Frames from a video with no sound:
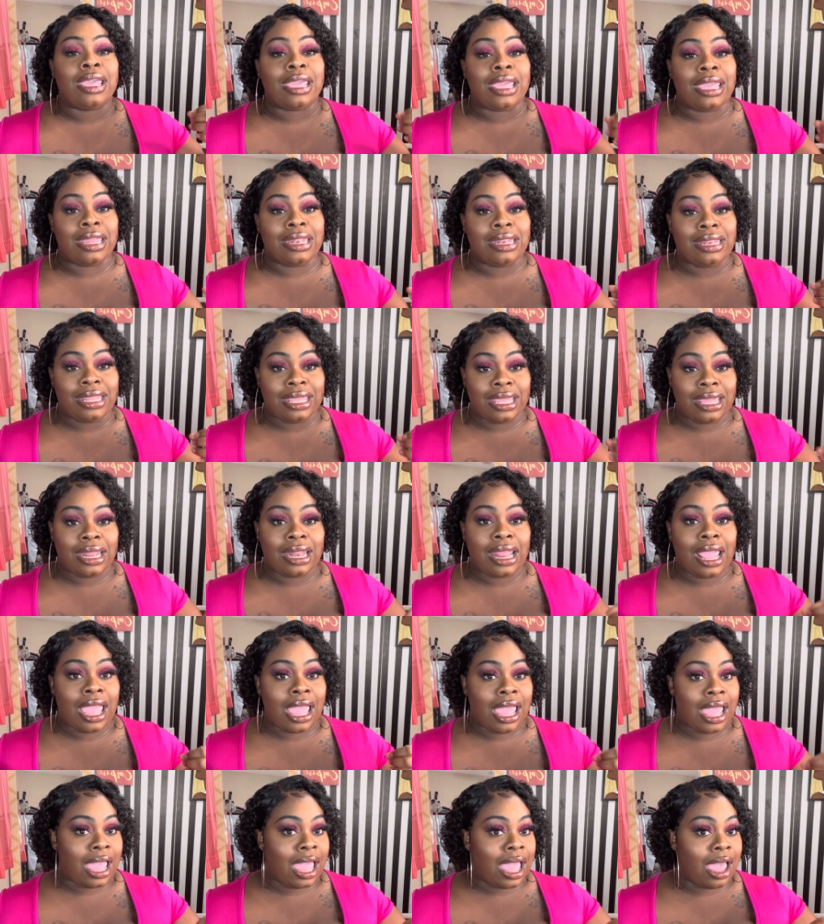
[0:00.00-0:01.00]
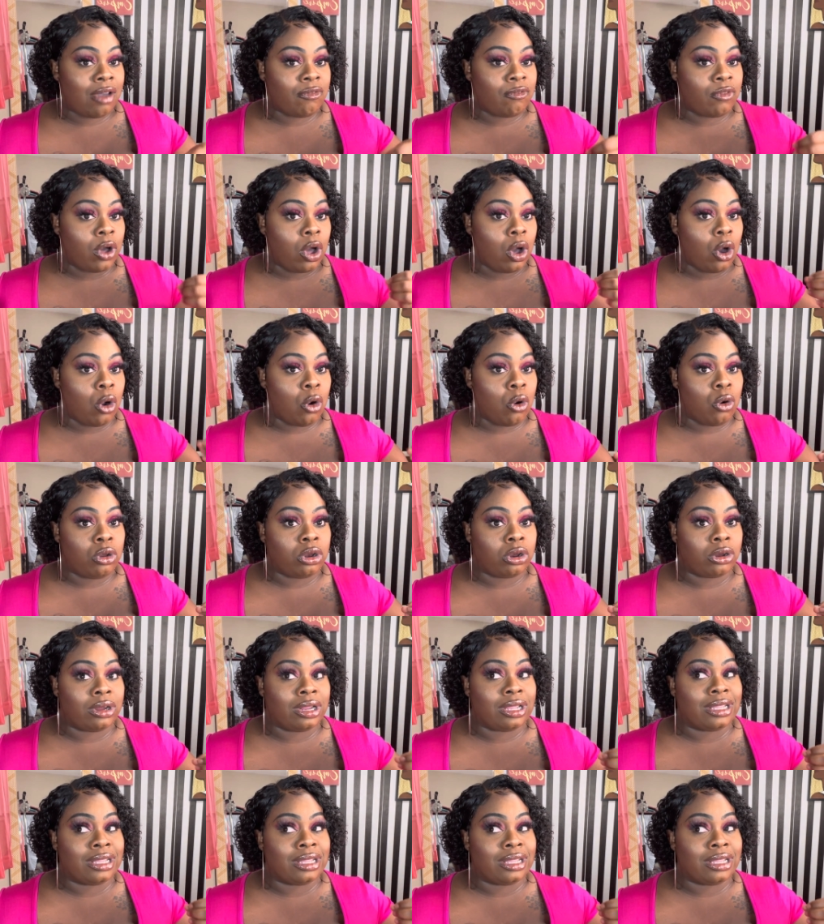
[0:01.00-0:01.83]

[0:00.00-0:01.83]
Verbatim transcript: it did have an odor.